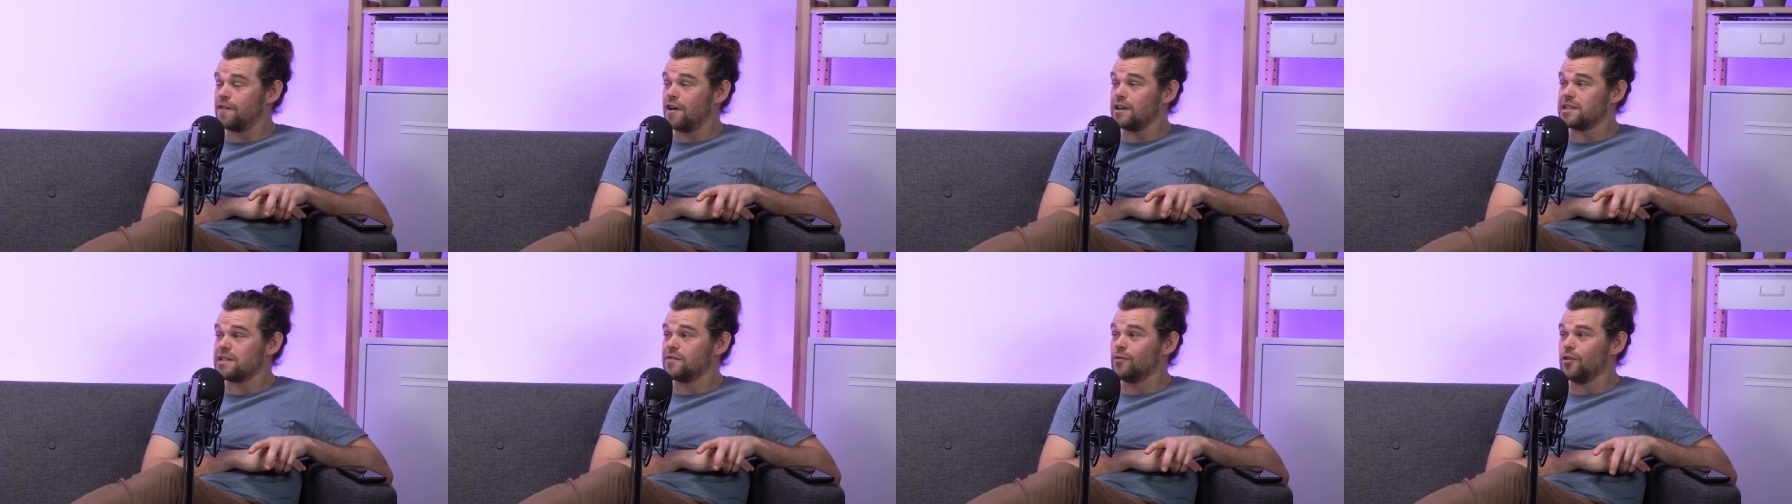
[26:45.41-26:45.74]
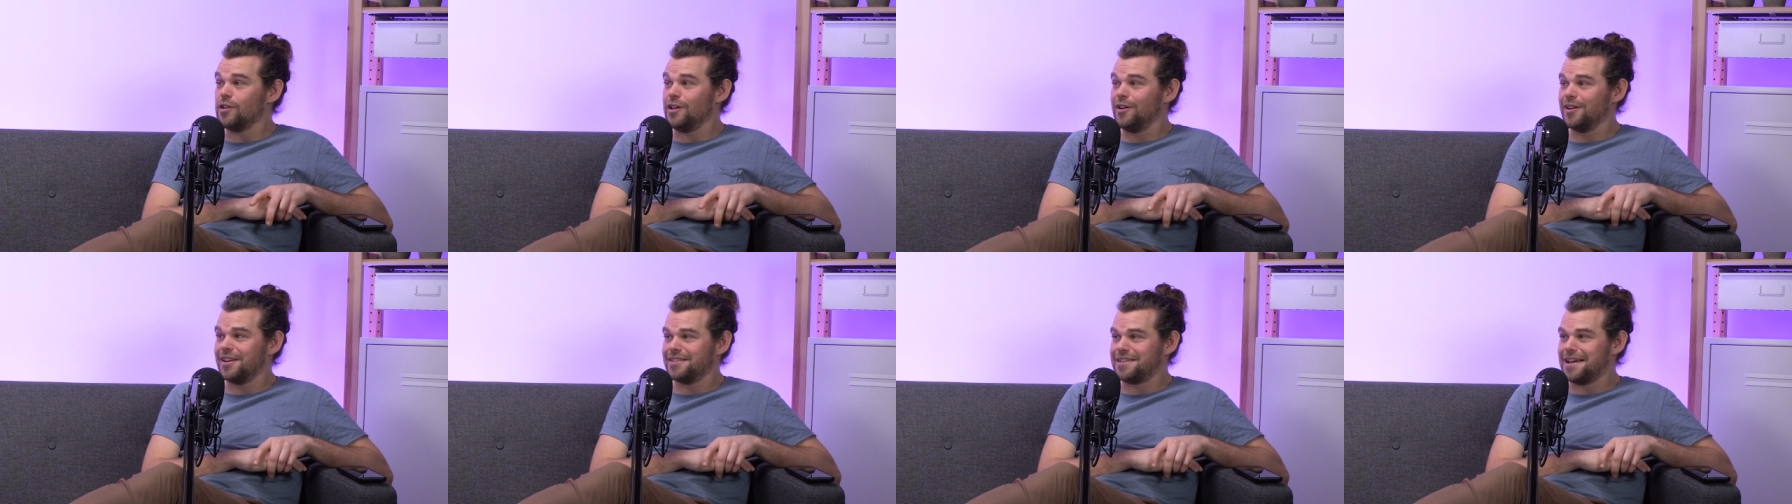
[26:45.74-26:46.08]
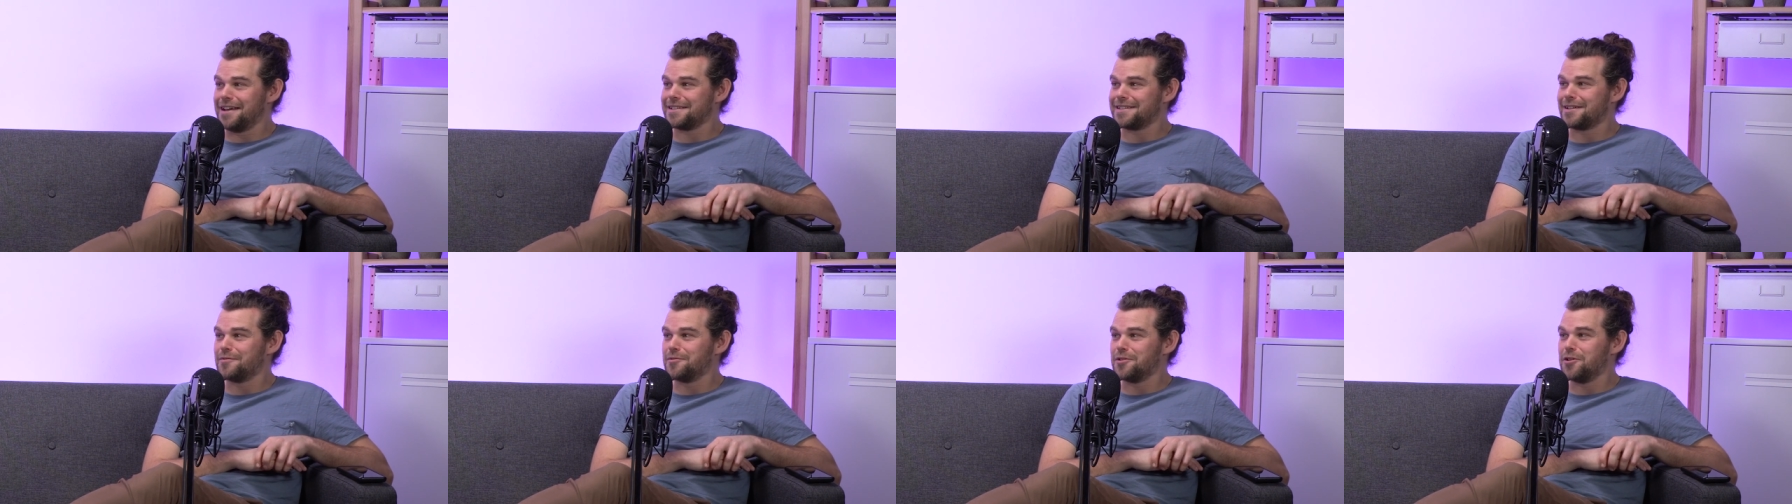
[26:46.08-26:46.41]
First of all, you've got to
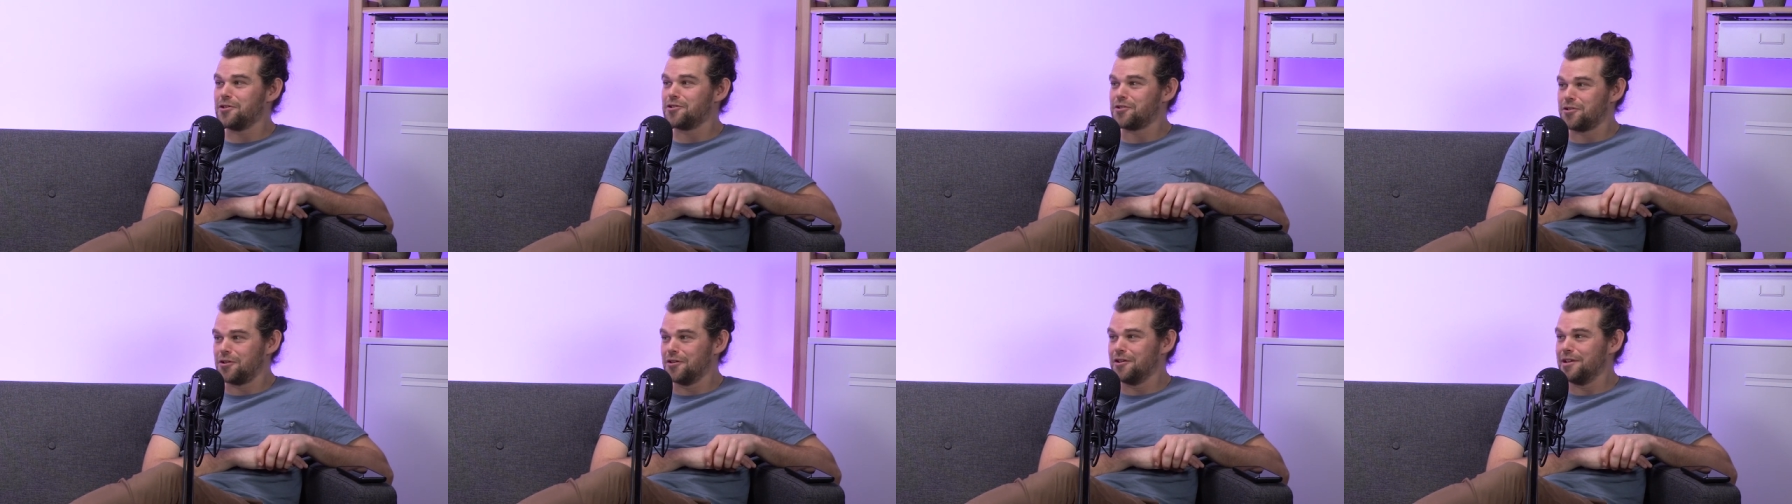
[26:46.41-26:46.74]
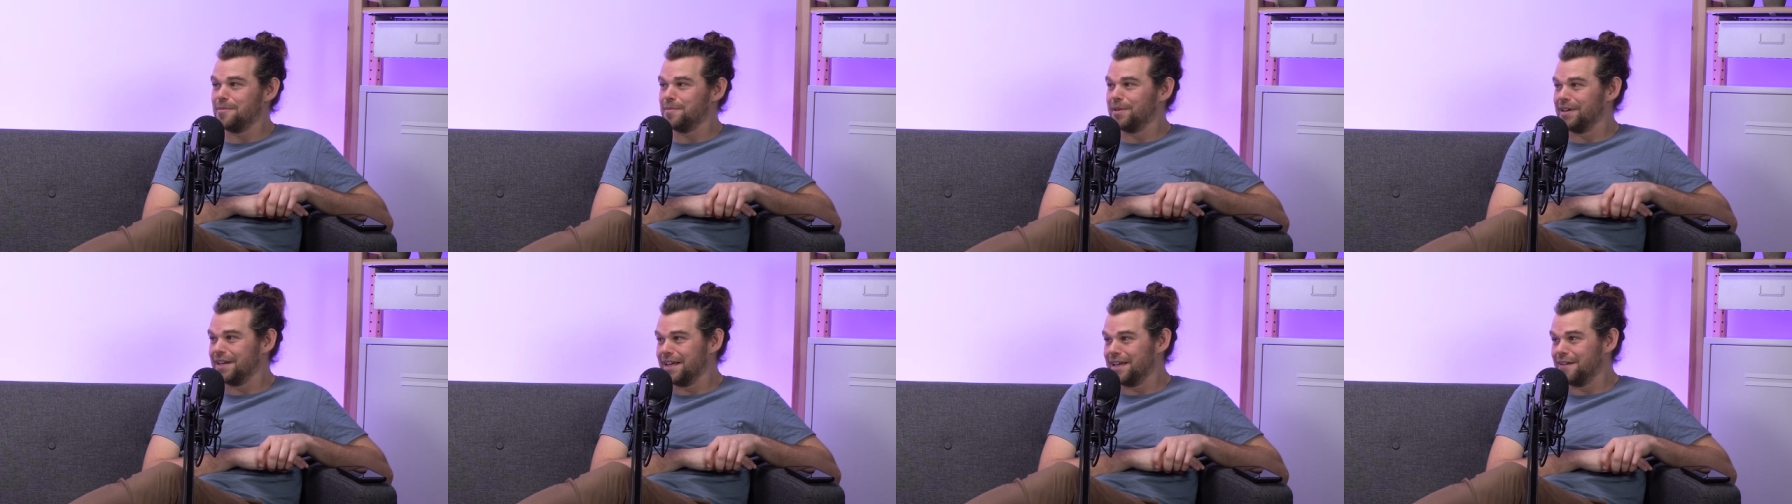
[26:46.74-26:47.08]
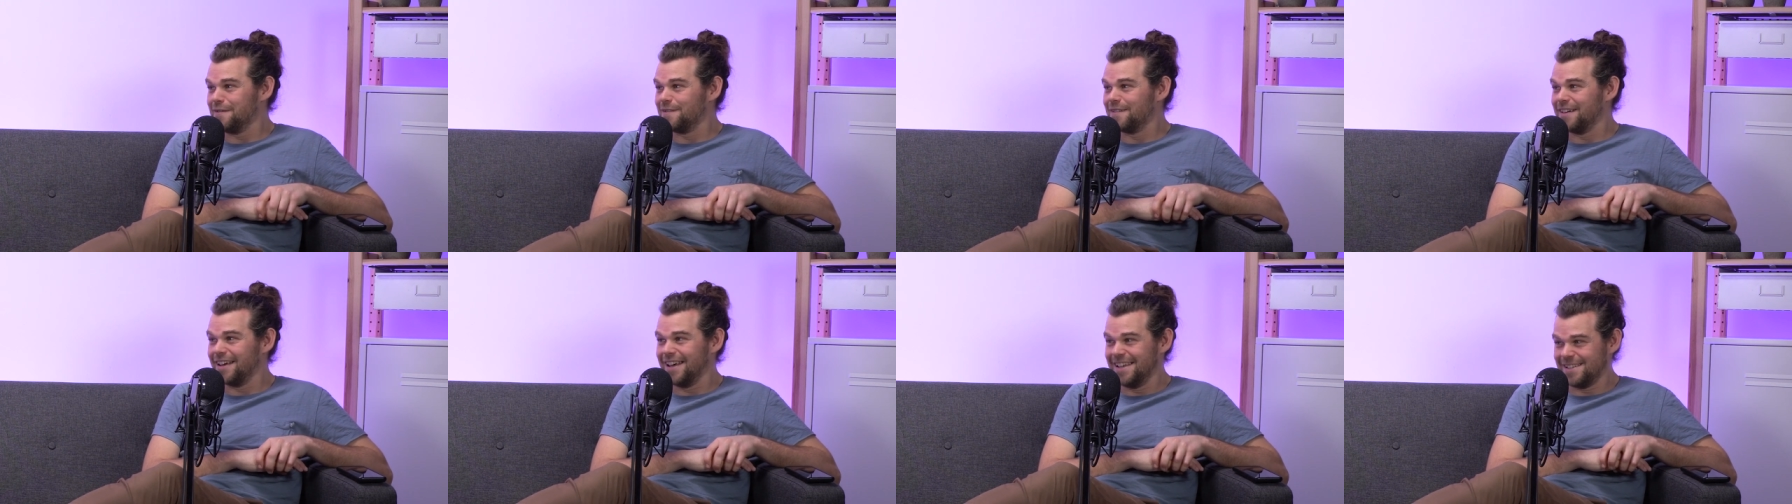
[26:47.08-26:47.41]
take it to someone you truly
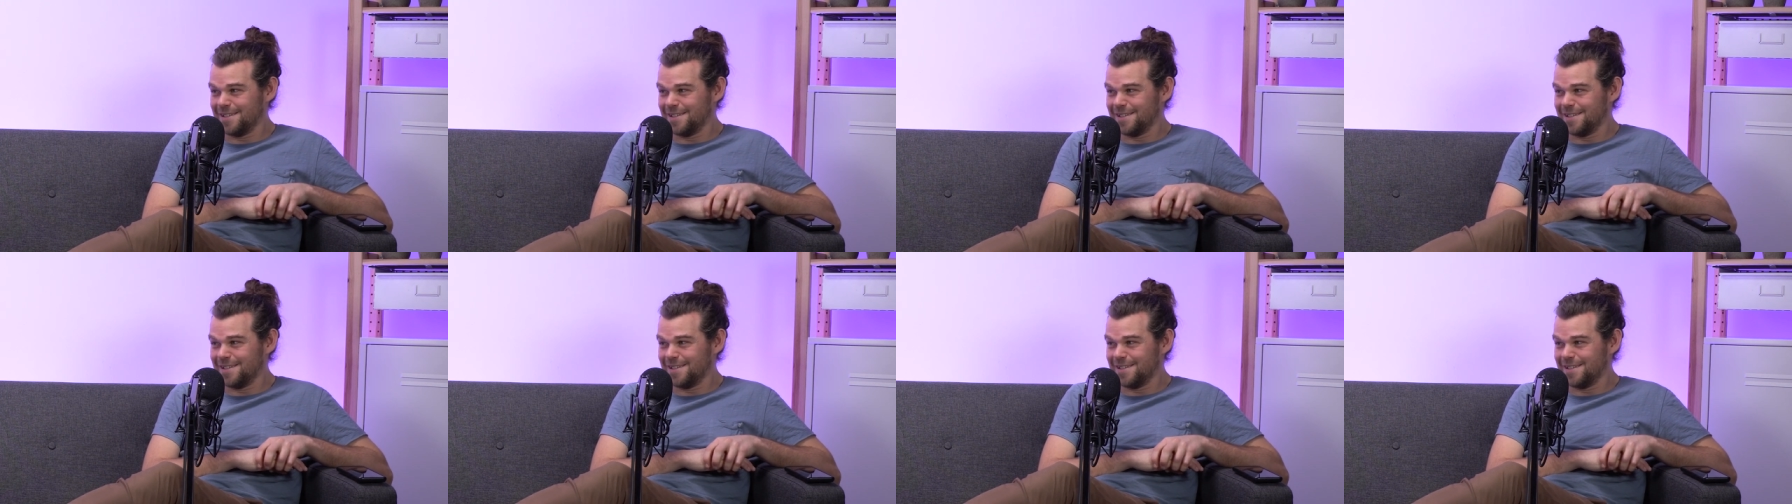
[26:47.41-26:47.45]
believe